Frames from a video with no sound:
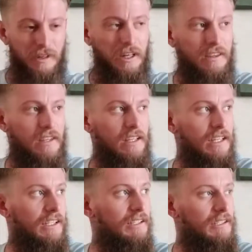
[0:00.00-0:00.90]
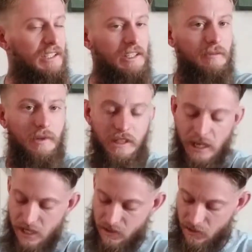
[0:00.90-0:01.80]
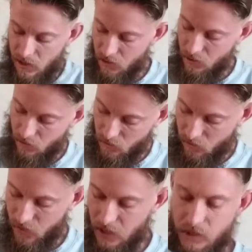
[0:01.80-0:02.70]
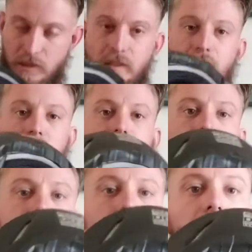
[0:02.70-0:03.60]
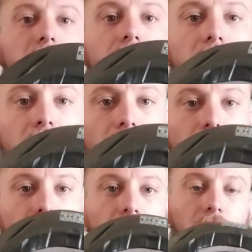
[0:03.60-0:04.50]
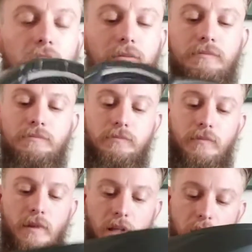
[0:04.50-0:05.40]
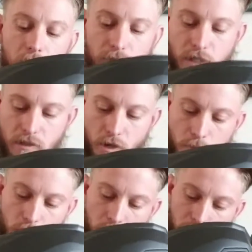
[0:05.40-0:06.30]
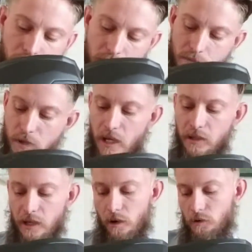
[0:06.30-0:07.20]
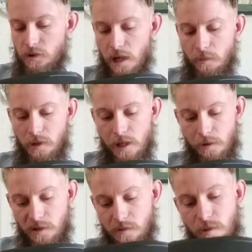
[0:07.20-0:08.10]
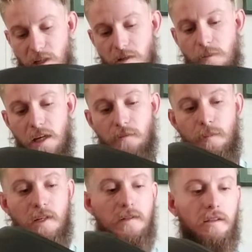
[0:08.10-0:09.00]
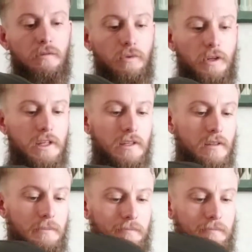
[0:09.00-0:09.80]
very thick, but it has a lot to do with the vents. How the vents open up. That's made. That whole top of the helmet's made to basically breathe.